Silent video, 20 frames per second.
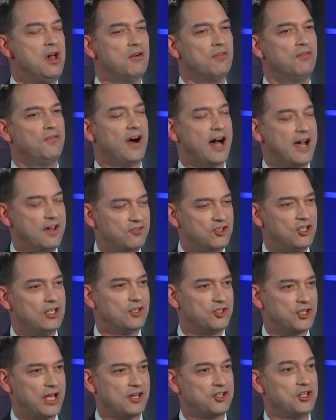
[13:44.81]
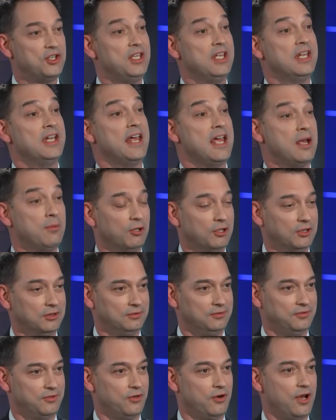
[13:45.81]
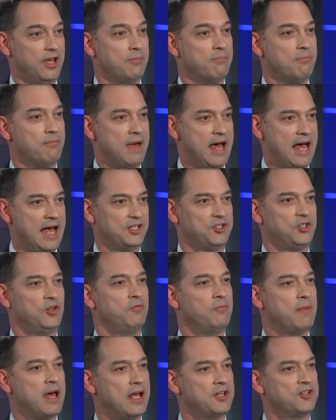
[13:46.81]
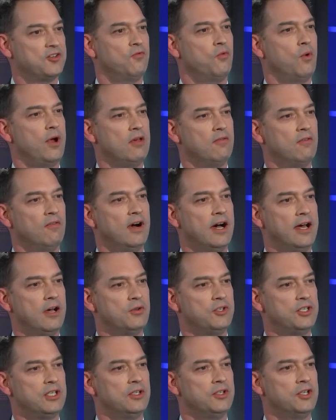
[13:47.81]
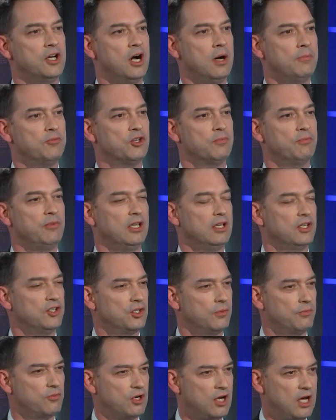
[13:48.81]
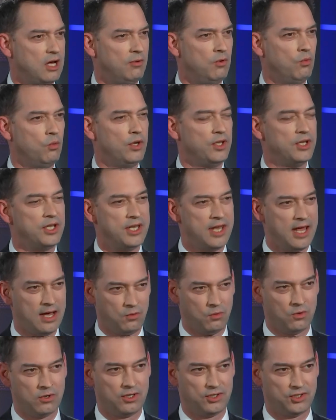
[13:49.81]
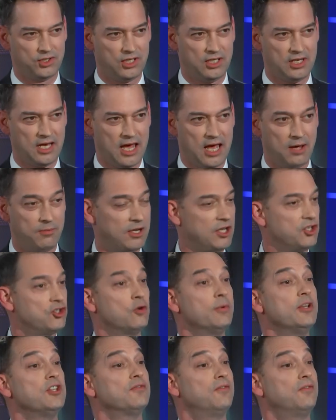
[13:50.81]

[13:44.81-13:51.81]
5G is actually the enabler for a massive, massive wave of IoT adoption, because the problem with networks today, and it's nobody's